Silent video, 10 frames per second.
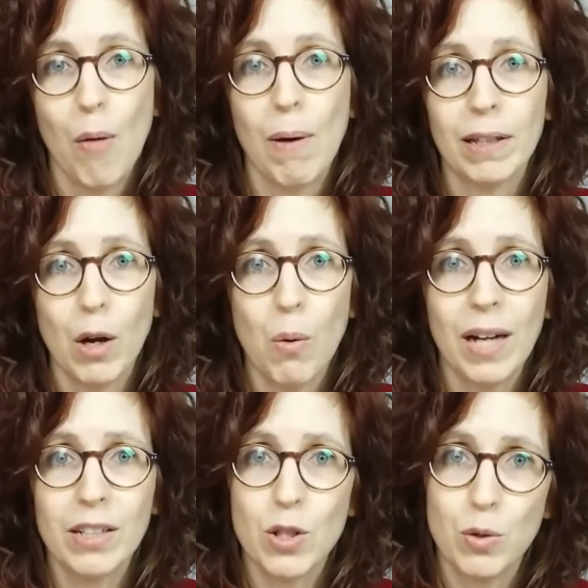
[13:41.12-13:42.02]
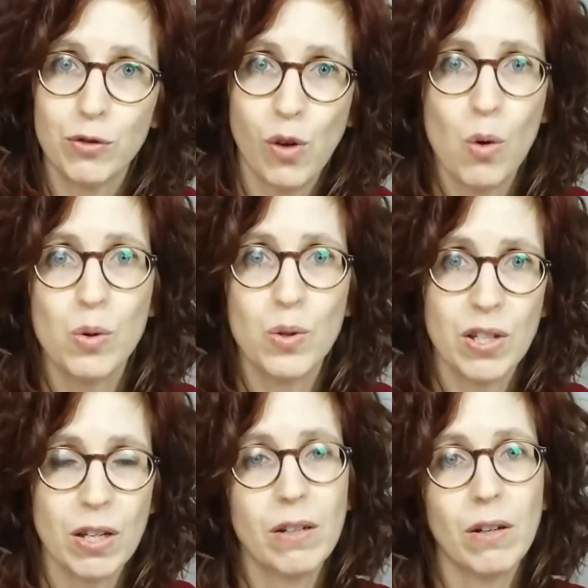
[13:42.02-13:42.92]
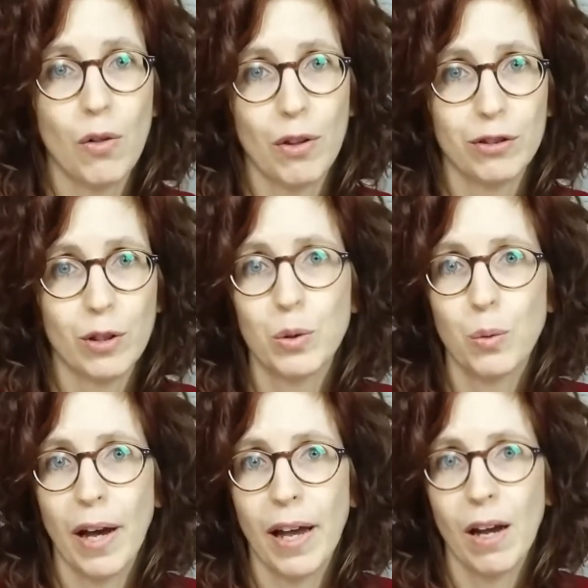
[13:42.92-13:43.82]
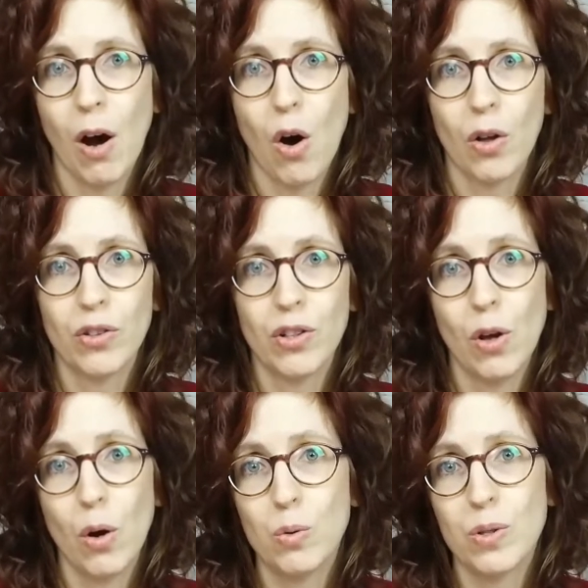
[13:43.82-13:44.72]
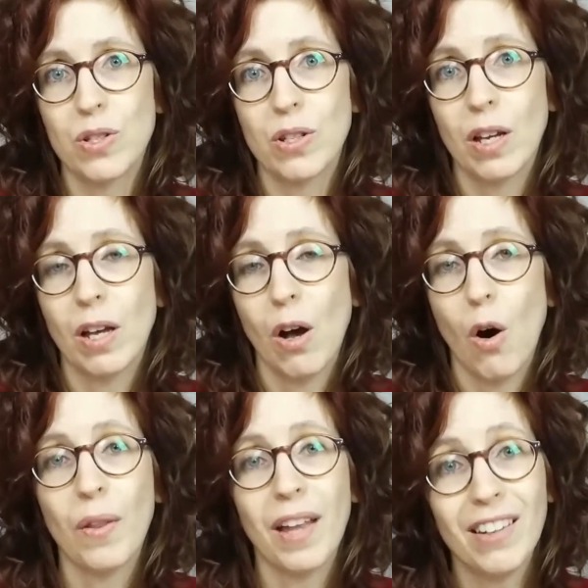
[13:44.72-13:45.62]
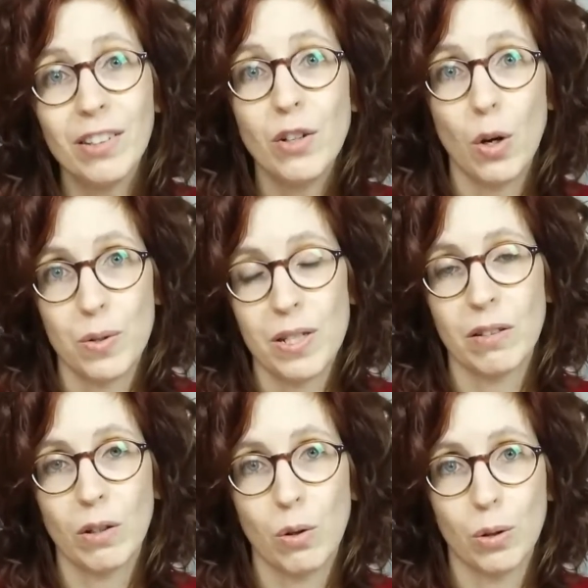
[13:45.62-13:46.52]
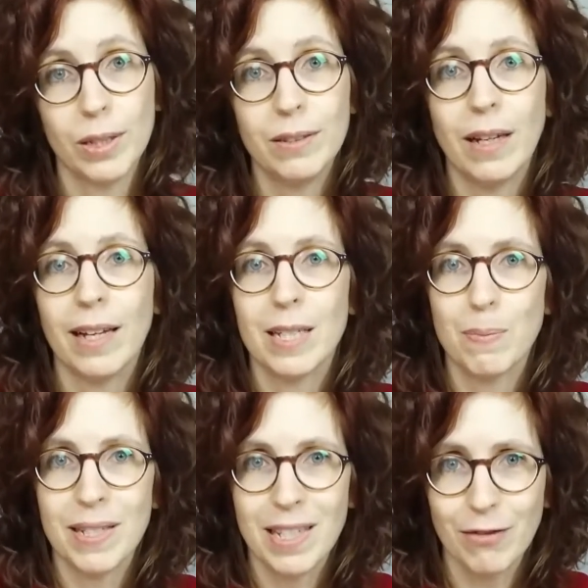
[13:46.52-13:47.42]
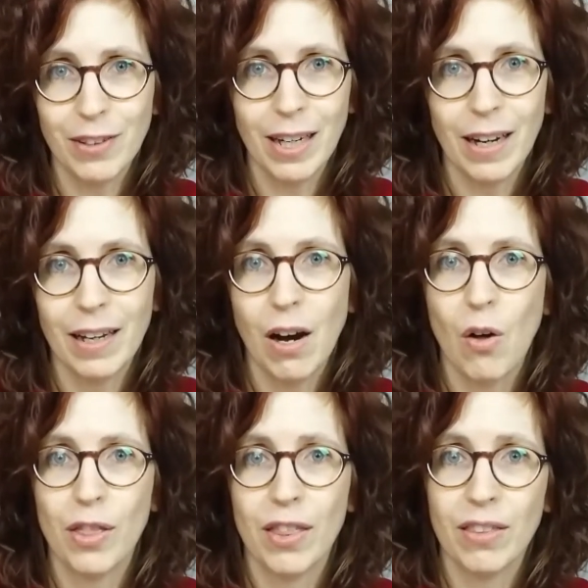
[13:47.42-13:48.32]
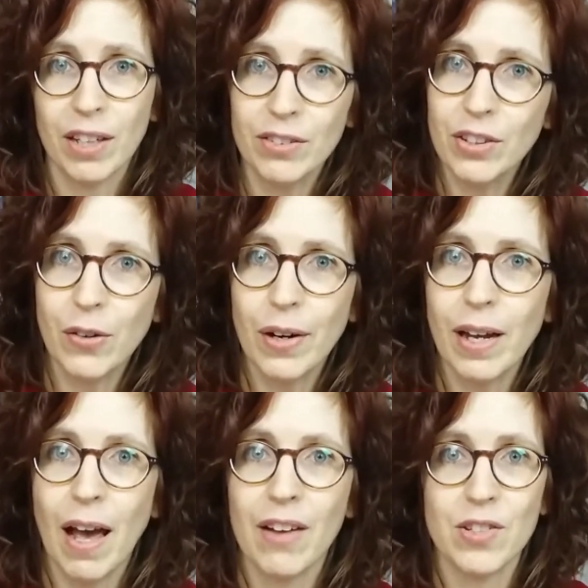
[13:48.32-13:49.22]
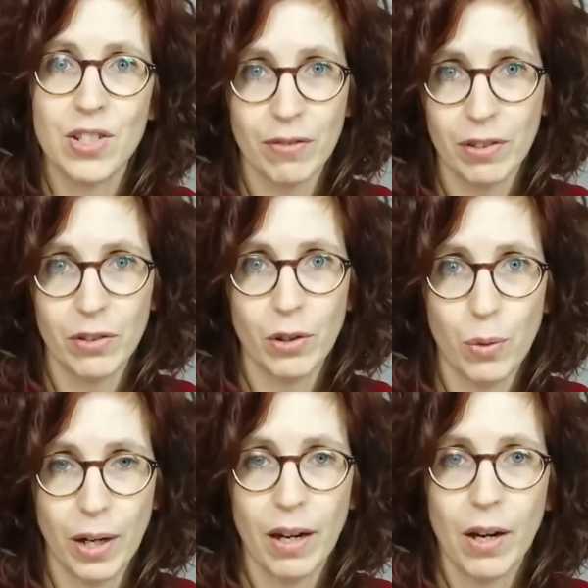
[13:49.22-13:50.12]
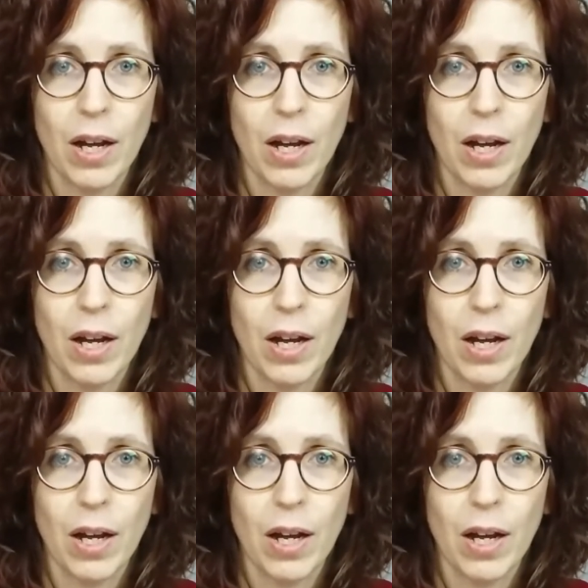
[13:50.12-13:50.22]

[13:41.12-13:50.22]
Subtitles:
but I want us to focus here on the fourth way on the notes, on other notes in the chord, specifically on the 3rd degree and the 7th degree